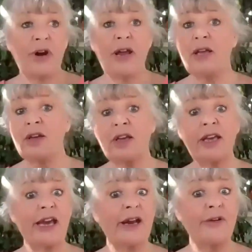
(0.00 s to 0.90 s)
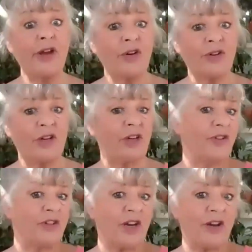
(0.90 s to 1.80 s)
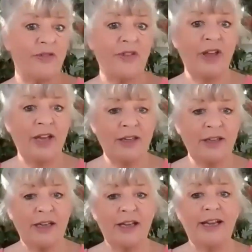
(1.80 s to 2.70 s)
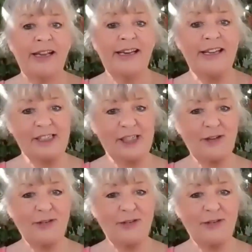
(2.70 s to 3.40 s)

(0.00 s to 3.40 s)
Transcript: great, you can carry on. And if you don't, then at least